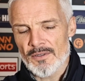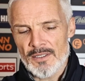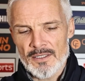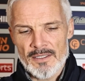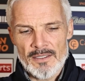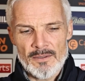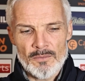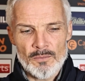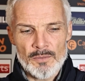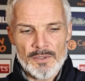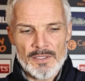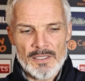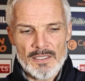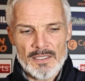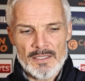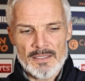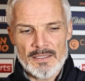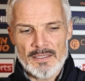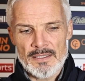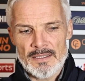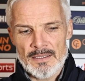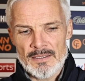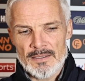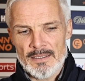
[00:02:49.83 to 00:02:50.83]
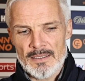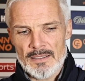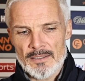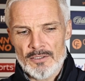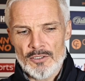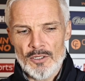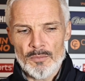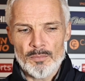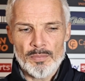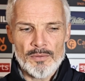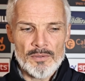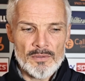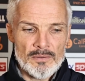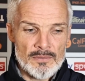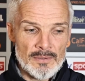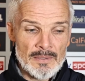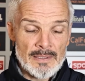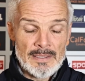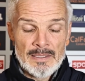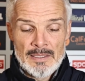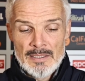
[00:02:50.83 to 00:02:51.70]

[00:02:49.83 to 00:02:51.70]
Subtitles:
and then we had a couple